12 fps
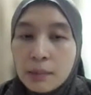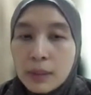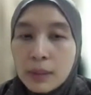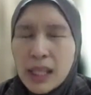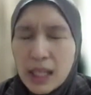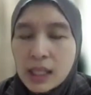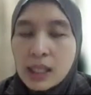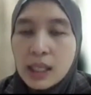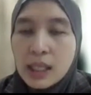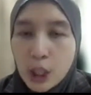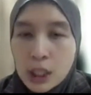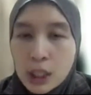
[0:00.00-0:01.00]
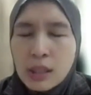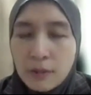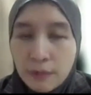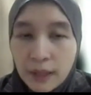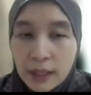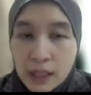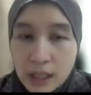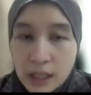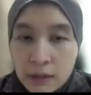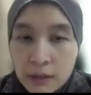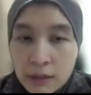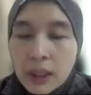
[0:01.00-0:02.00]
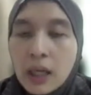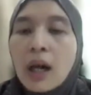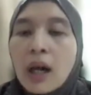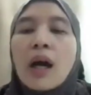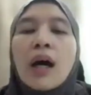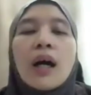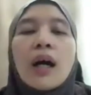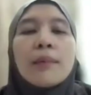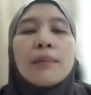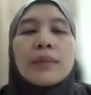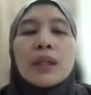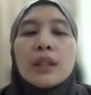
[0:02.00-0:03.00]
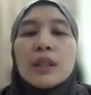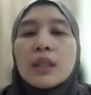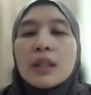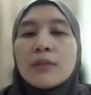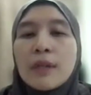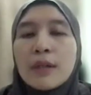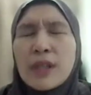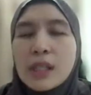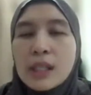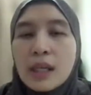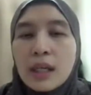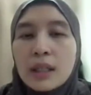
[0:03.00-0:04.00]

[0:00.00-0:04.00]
is just as effective. Various